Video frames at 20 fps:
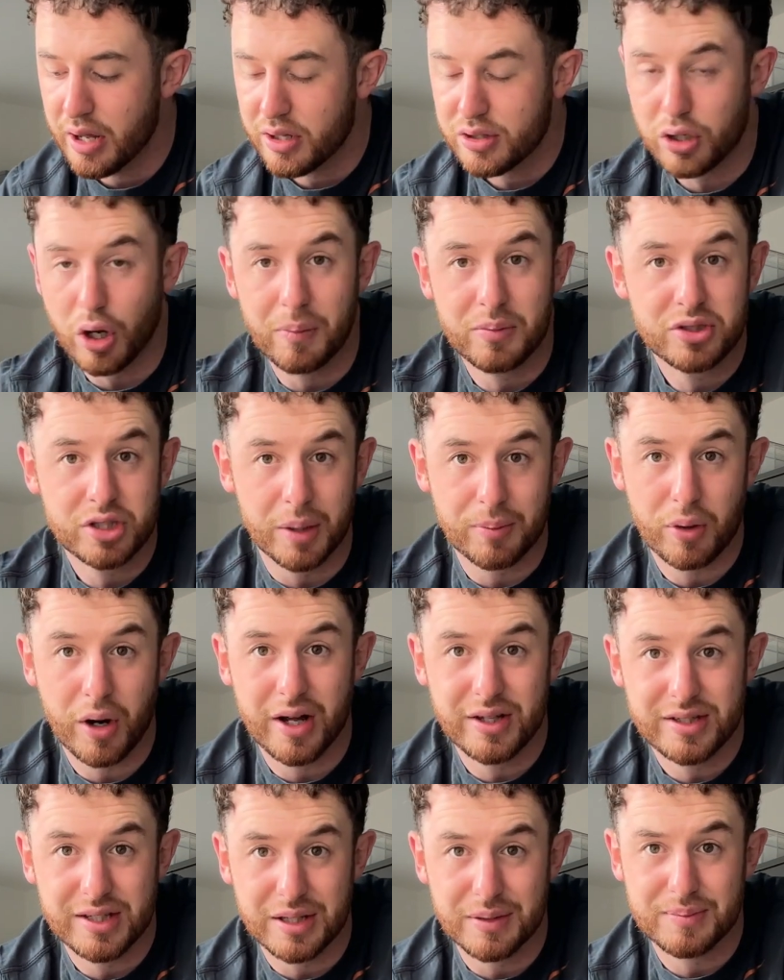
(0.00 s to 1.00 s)
Tom
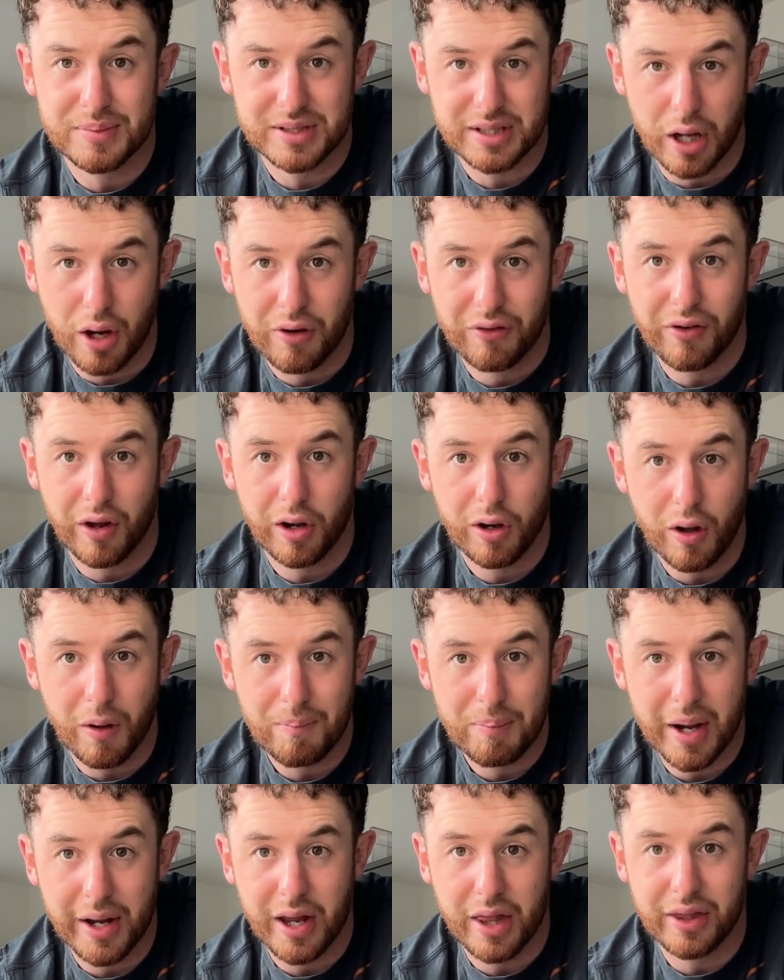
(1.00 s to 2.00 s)
summarizes it himself a lot
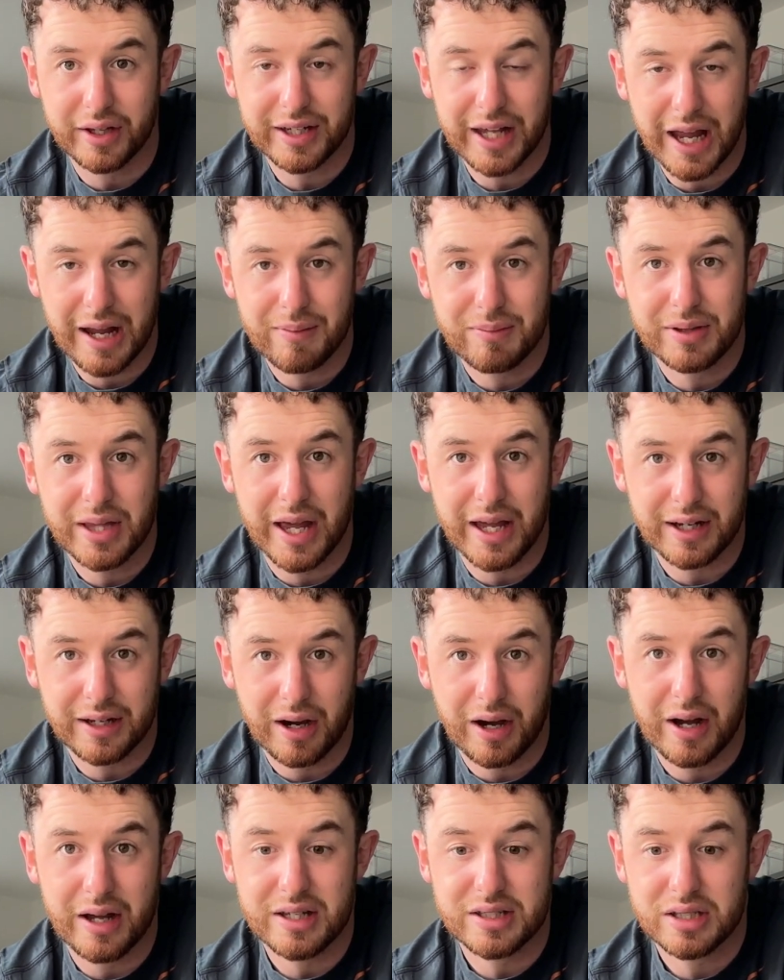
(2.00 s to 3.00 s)
better. The Game Day
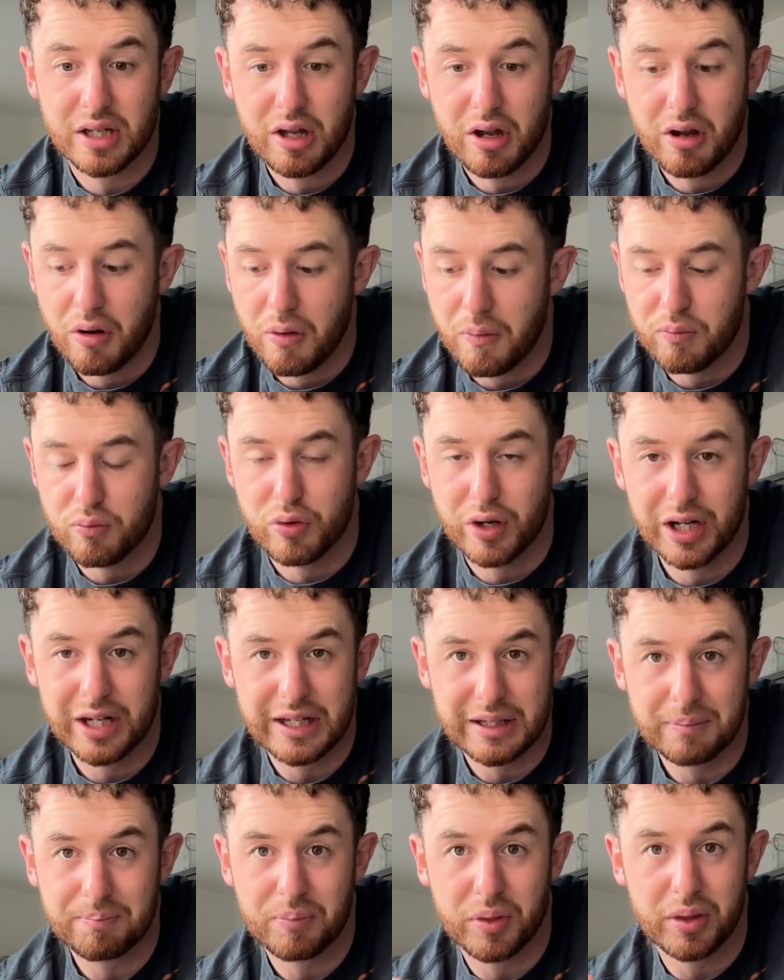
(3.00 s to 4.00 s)
guys
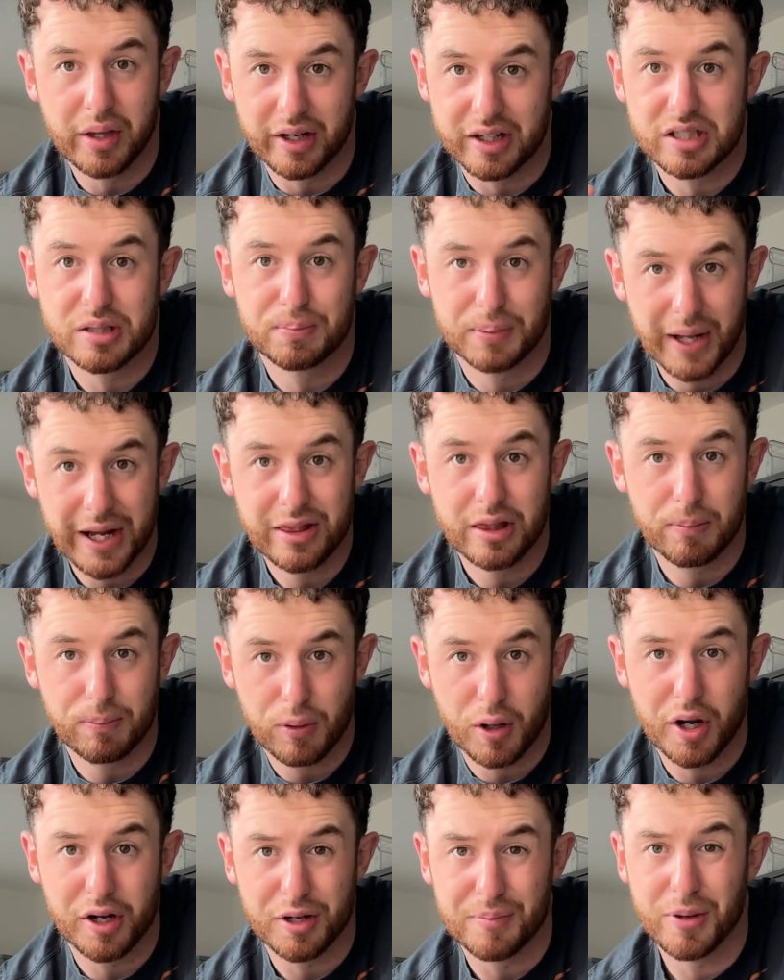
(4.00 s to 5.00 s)
really explain the
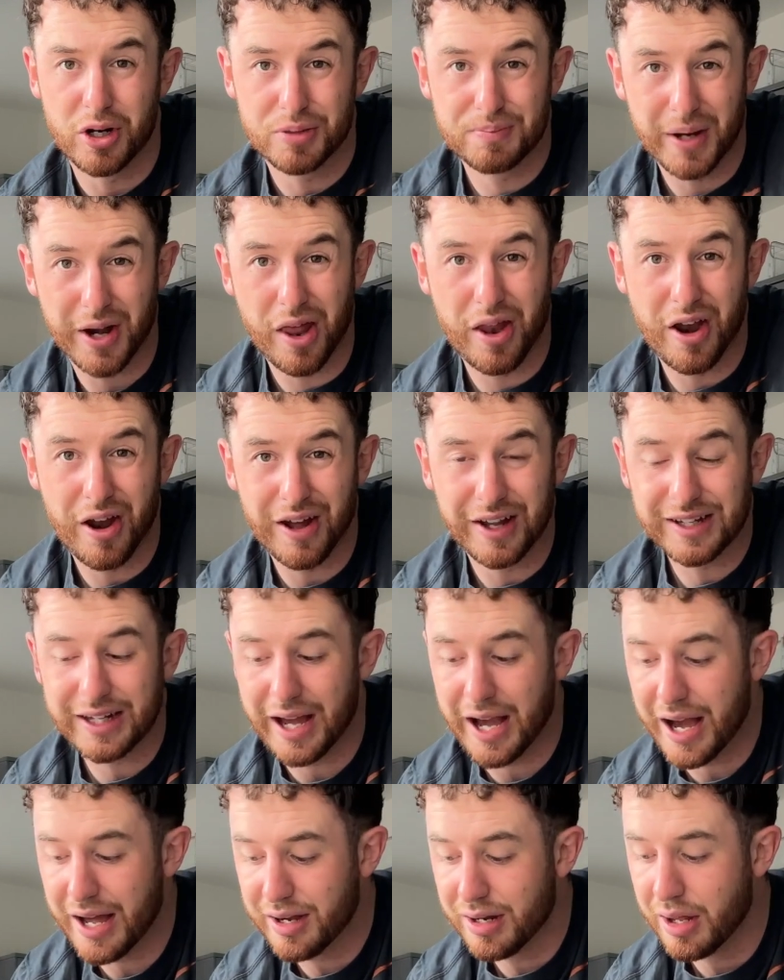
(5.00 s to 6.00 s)
product much better than I
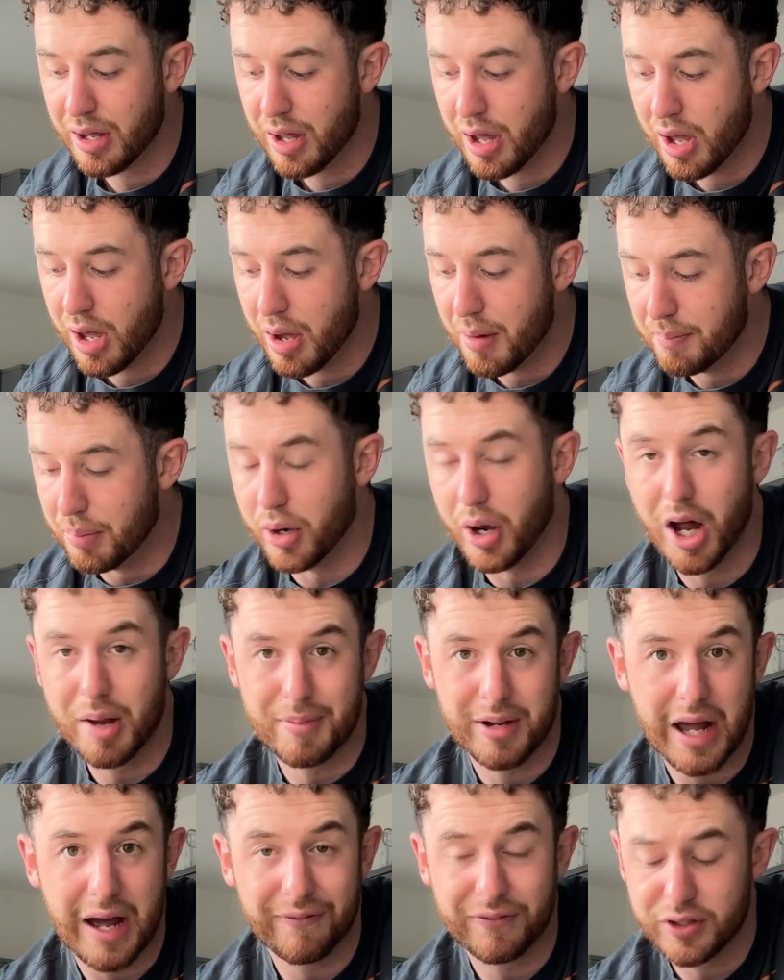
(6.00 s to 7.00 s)
can, but I'm
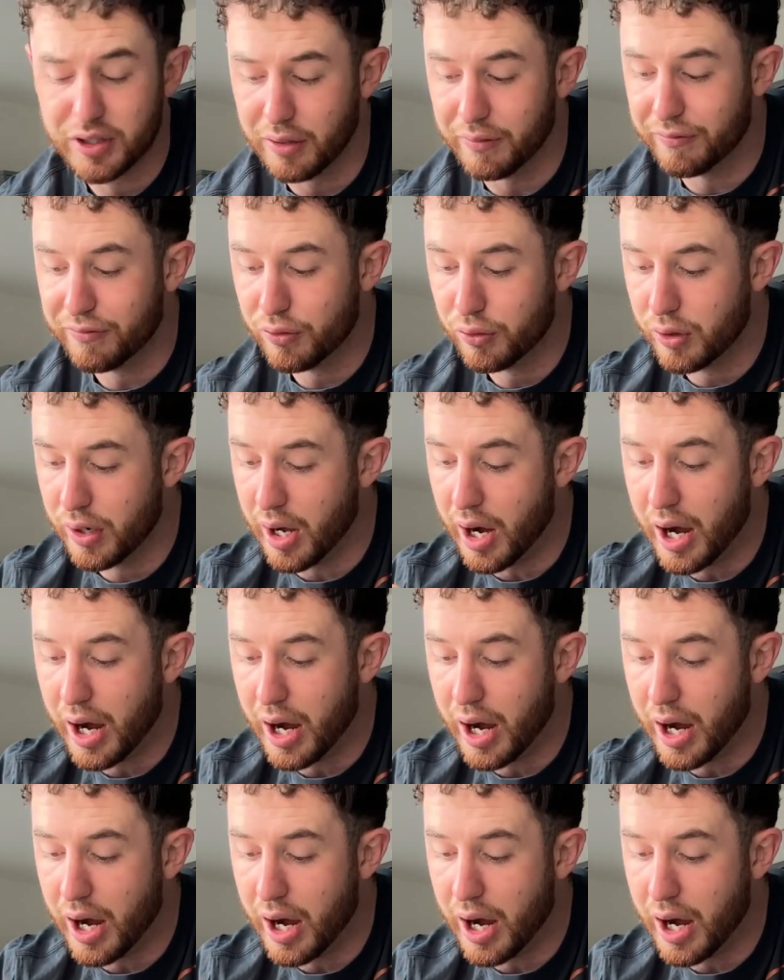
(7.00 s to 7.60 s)
an advocate for it.